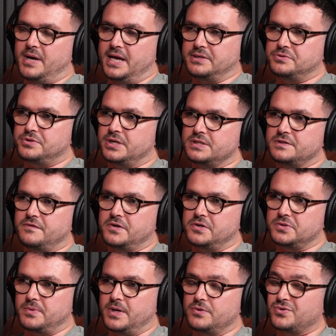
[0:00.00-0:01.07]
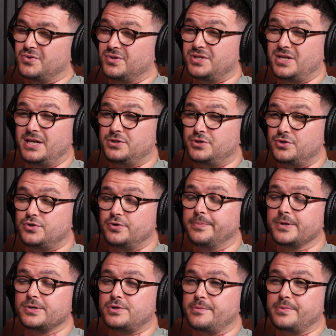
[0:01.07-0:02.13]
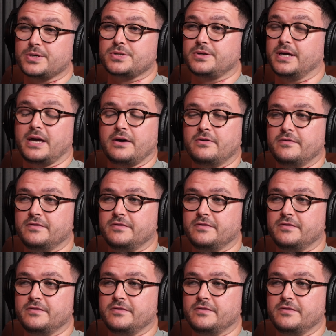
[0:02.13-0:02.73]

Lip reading: bank transfer as well. So it's super, super slick. I